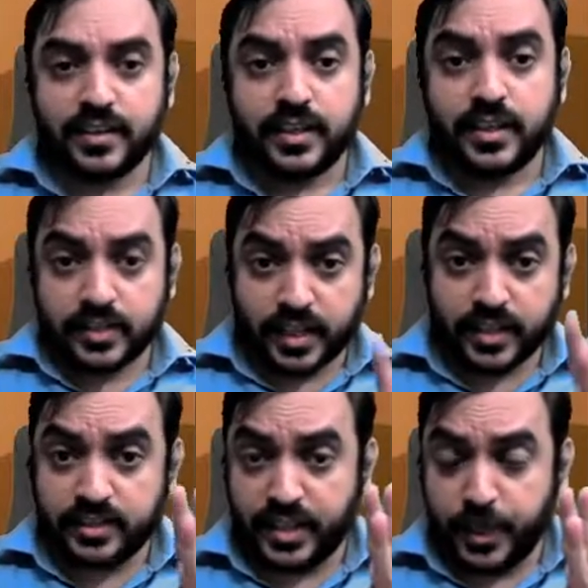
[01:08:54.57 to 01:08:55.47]
There
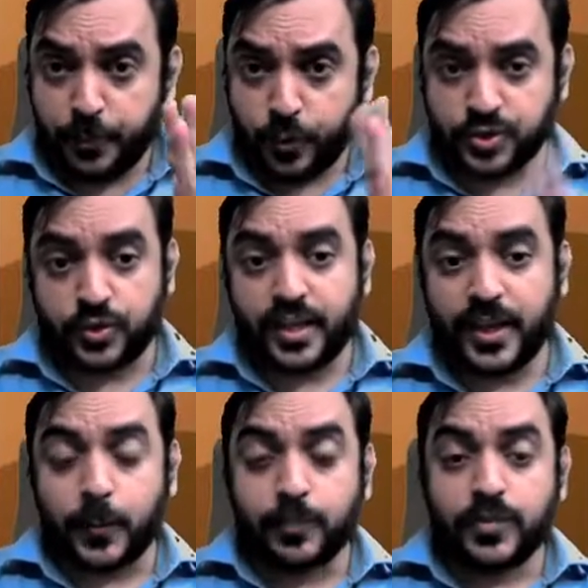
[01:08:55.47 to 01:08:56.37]
are three posts,
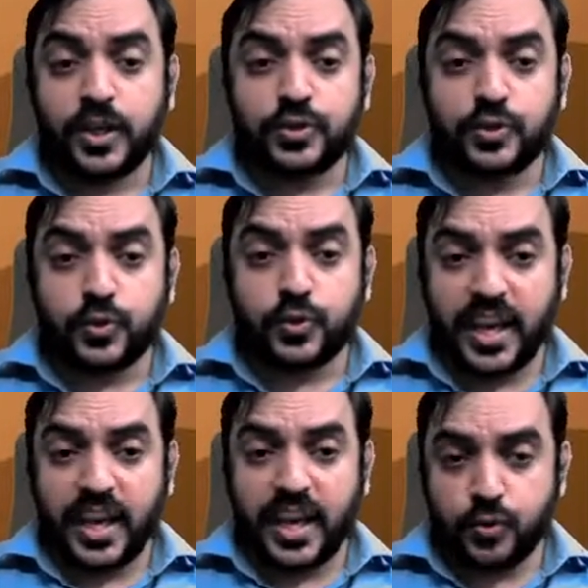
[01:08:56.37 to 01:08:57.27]
okay? So, A
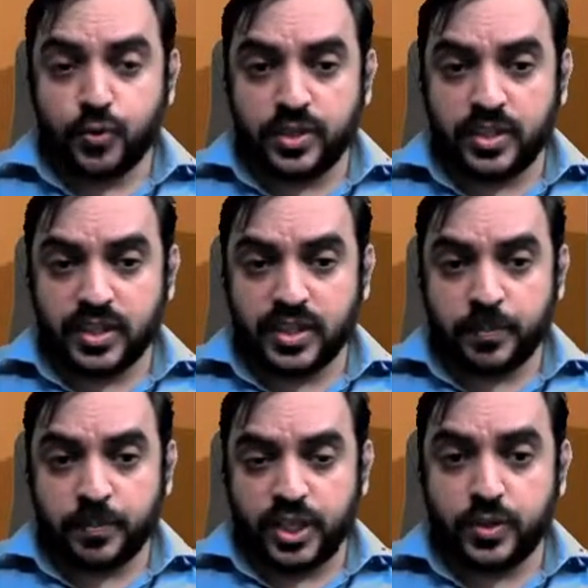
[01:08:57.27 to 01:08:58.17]
union
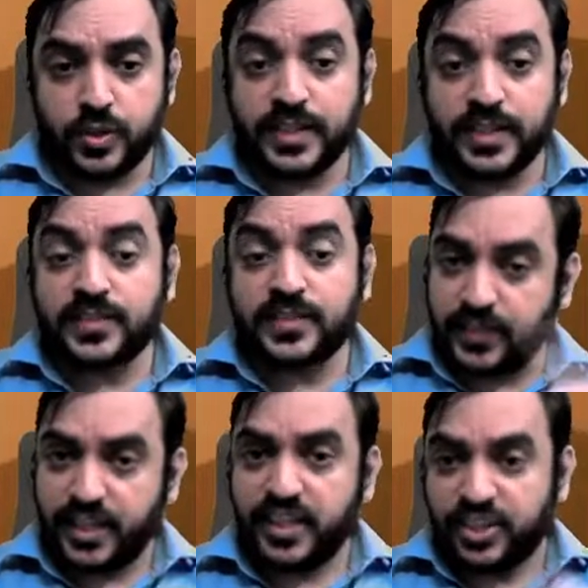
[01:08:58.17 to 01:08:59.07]
B union
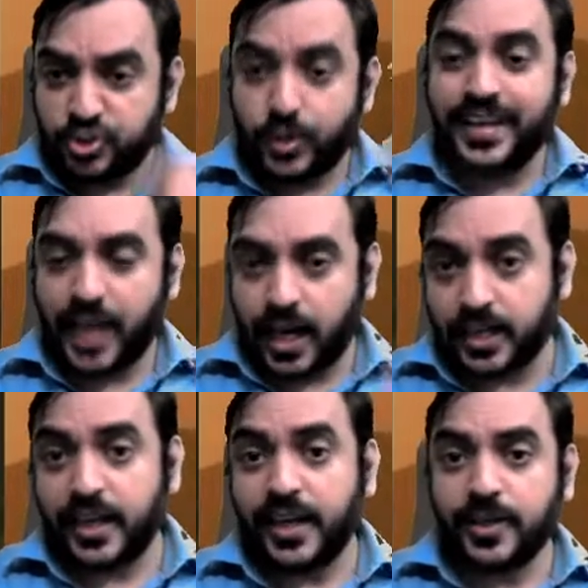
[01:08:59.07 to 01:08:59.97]
C, should I
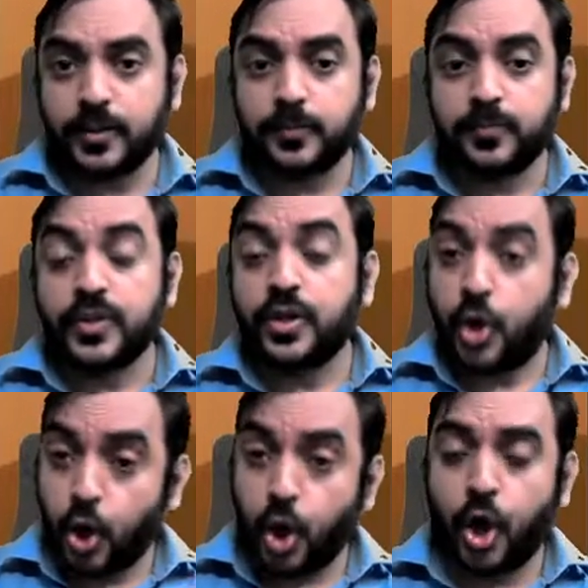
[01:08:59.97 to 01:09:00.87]
calculate?
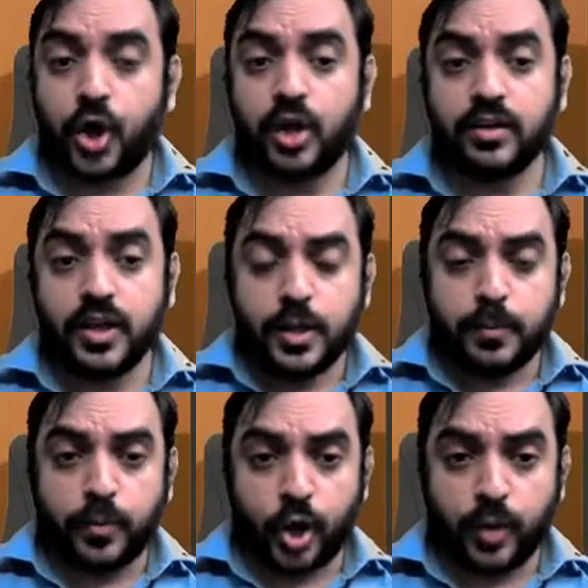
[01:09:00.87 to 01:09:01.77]
Or
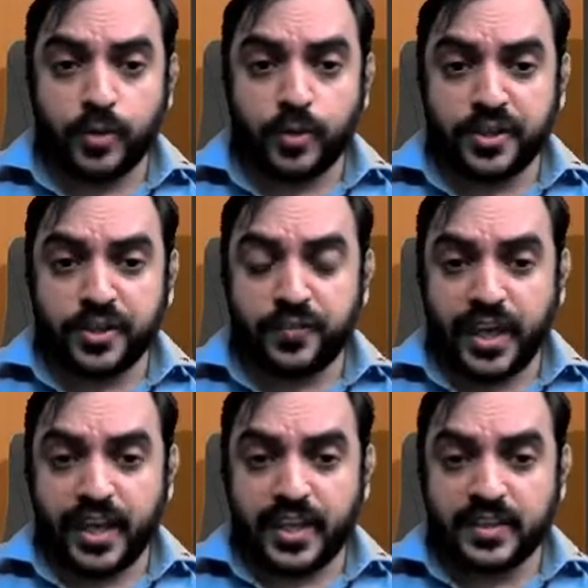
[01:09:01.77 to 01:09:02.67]
probability of
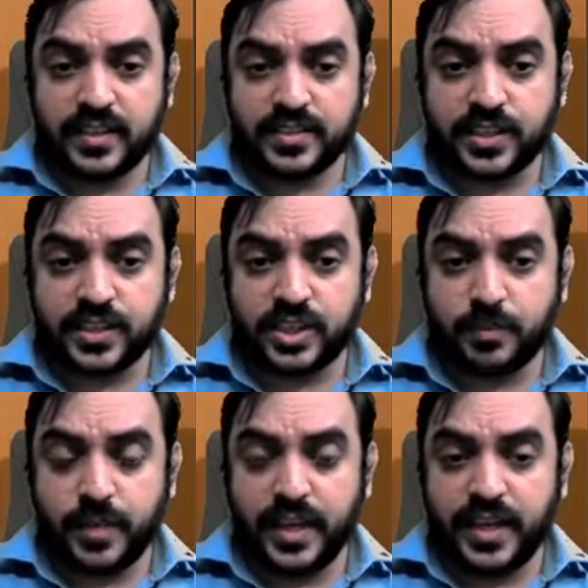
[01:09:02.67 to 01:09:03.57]
A intersection B